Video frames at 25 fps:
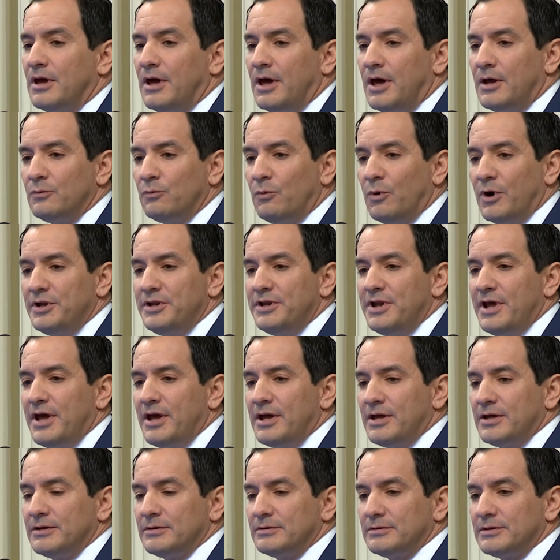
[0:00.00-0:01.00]
And one
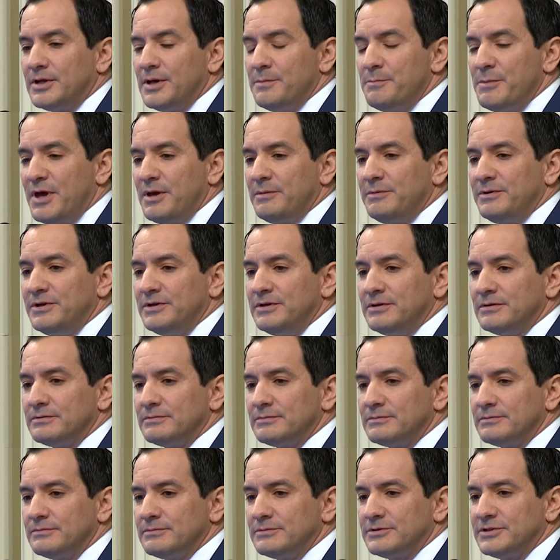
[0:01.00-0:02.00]
day, it may be
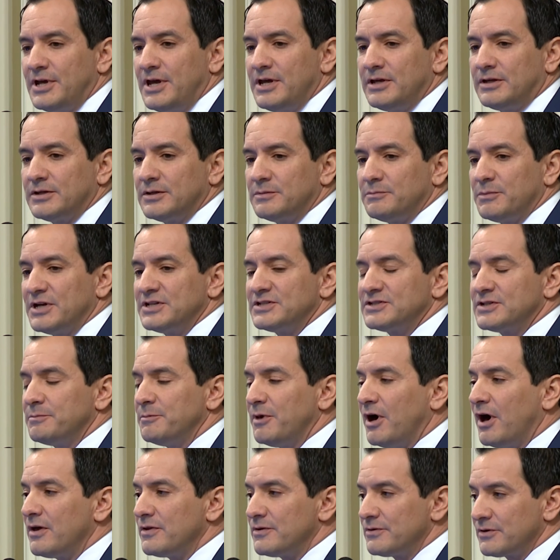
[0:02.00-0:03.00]
taken by some
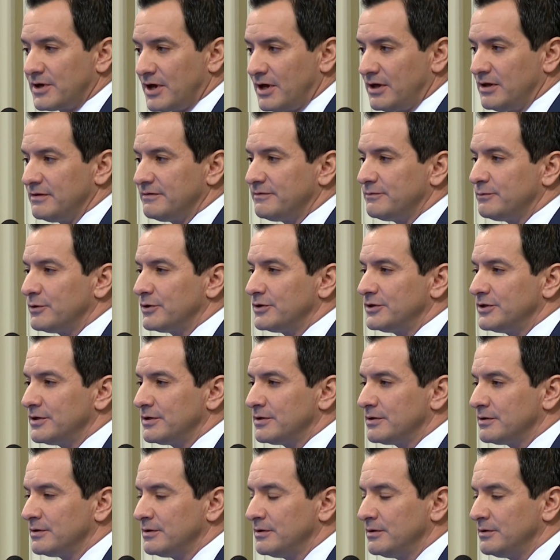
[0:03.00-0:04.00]
other
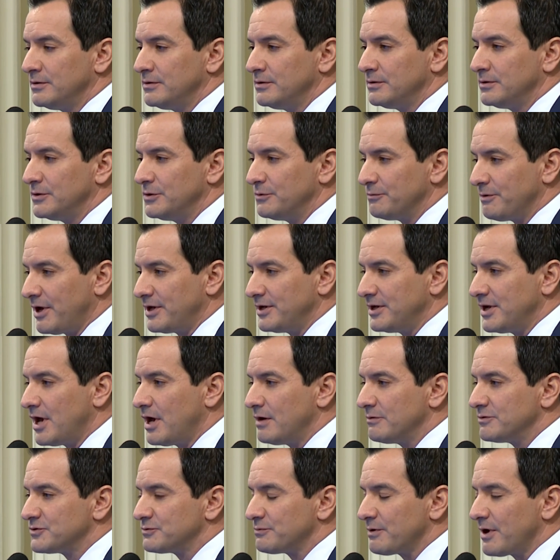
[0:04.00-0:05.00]
Californian who right
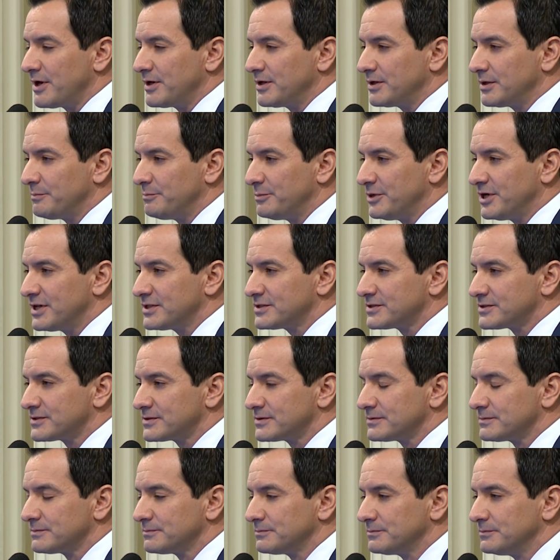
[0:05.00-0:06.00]
now is riding a
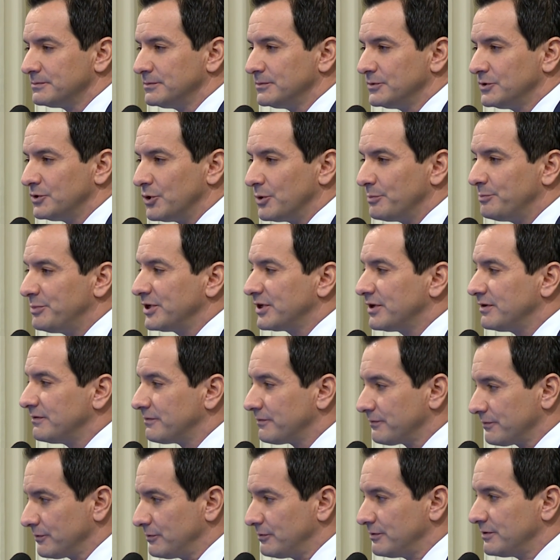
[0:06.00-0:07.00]
bus or picking
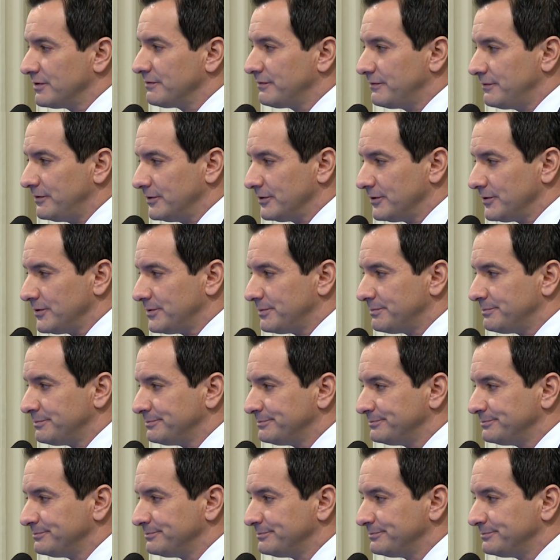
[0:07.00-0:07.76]
fruit in a field